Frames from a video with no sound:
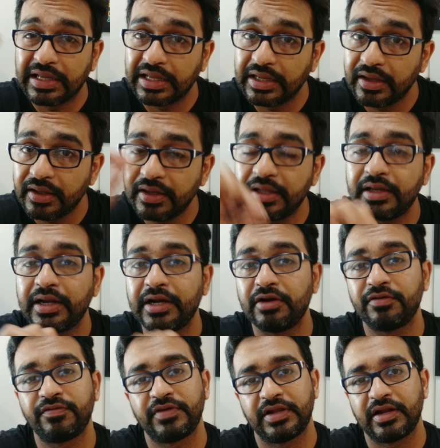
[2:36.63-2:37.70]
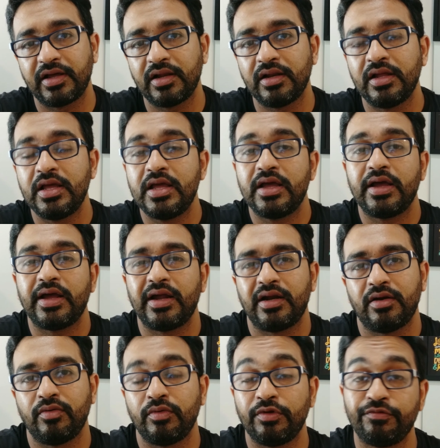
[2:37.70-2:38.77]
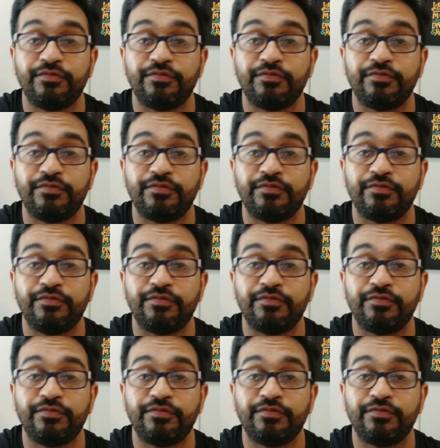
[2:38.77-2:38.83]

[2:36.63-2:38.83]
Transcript: hairy kind of canal, and